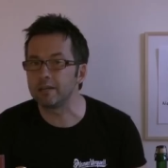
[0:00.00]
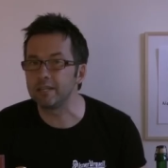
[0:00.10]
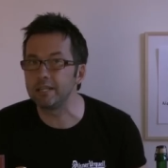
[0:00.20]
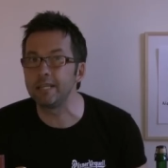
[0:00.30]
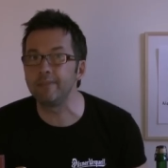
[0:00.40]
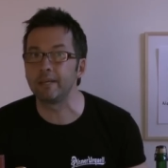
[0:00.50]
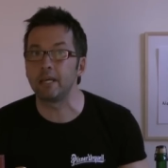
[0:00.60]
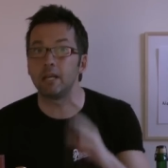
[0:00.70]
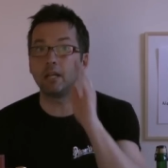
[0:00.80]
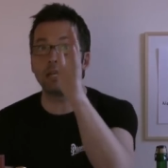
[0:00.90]
I'm going to give
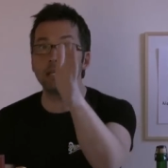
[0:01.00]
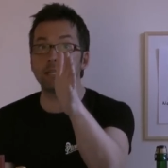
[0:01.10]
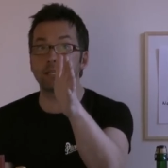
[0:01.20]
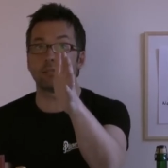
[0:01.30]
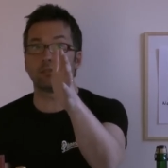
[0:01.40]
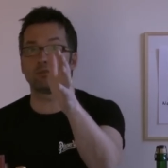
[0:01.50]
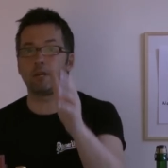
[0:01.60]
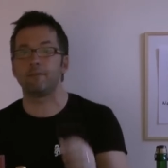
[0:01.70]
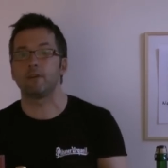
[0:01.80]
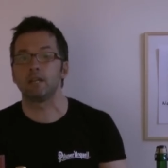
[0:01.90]
it at least,
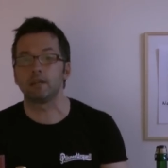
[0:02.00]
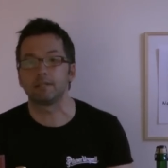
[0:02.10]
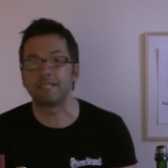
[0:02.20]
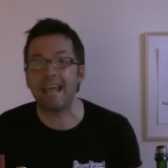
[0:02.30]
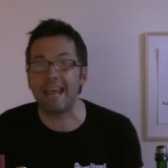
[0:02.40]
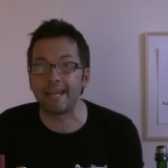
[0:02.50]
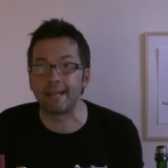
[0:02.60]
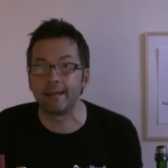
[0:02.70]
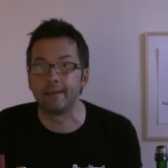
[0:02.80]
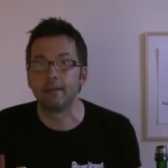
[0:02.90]
Trev, another
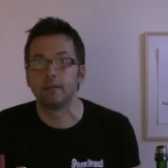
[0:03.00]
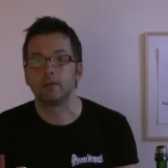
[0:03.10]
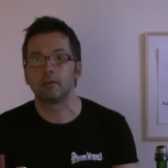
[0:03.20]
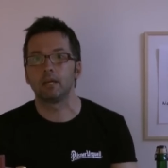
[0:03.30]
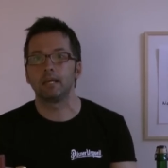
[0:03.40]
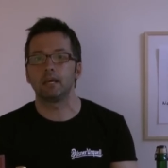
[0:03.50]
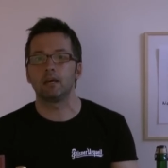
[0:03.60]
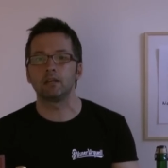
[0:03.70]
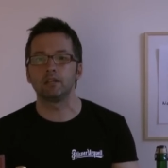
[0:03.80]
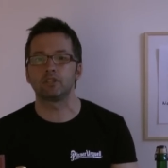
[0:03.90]
10. Okay,
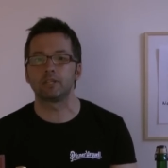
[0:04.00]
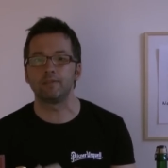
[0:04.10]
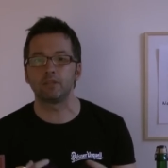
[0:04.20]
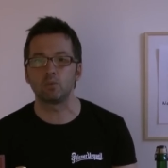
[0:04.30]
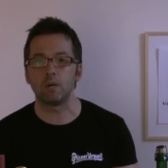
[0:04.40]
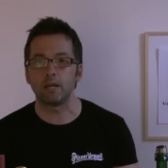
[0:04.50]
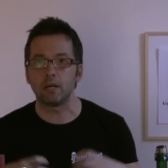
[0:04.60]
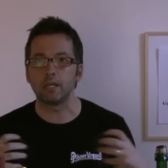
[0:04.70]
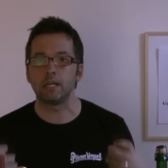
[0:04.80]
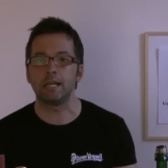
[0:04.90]
I'm going to give this one, I'm
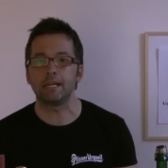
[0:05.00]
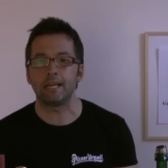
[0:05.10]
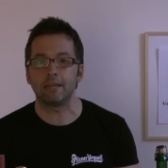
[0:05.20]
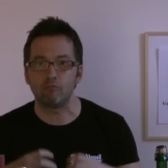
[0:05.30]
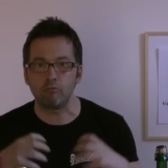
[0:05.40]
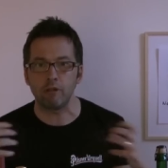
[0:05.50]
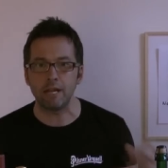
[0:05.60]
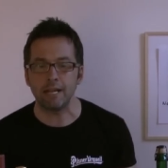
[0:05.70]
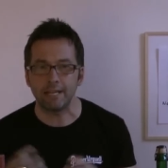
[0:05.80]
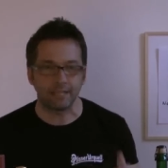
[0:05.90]
going to let it
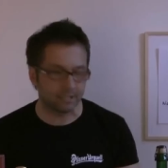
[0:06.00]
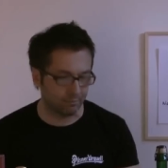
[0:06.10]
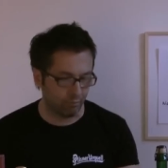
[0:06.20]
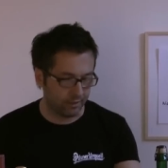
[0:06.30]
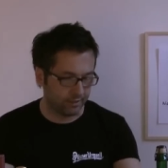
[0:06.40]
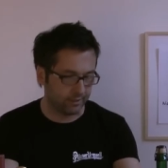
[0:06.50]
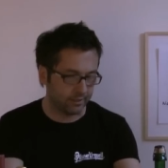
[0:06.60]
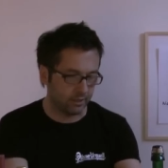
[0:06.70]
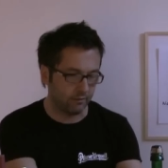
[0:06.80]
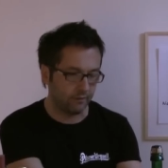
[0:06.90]
really express
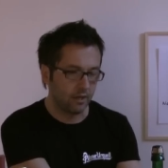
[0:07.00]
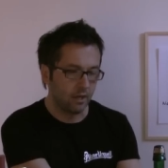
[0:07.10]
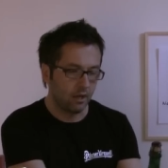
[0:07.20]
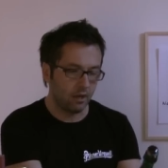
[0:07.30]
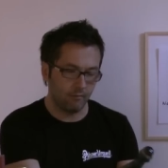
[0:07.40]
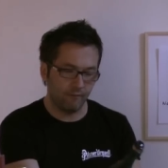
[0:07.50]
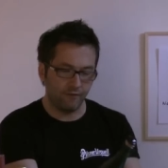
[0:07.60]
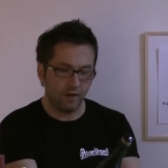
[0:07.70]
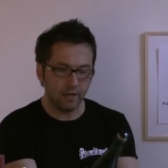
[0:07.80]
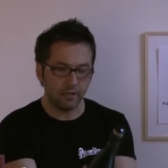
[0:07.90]
itself. Um, and
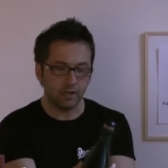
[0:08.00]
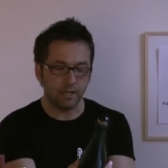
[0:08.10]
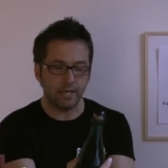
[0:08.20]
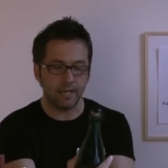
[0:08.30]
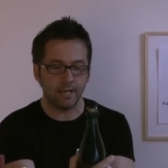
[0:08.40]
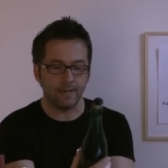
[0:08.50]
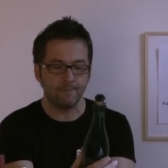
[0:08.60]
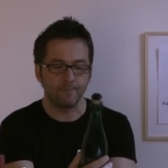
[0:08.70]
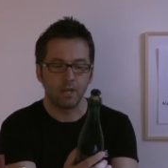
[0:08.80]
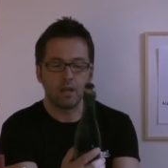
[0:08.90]
finally
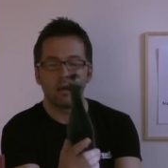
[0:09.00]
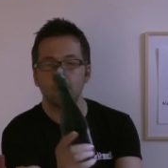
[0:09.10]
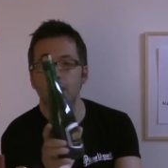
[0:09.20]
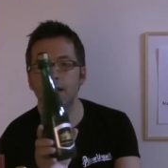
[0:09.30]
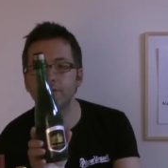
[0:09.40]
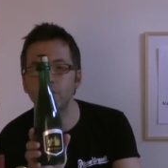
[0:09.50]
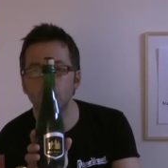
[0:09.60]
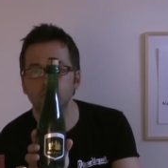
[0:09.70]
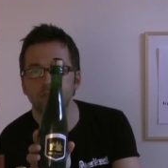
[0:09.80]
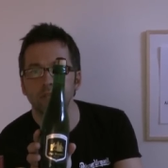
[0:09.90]
here, um, I've
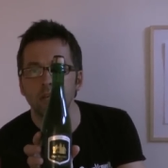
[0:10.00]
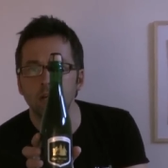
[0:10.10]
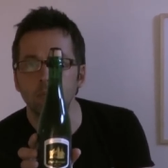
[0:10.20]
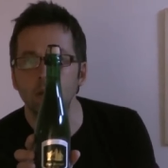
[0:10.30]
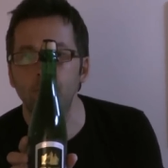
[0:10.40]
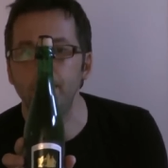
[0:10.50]
got um, a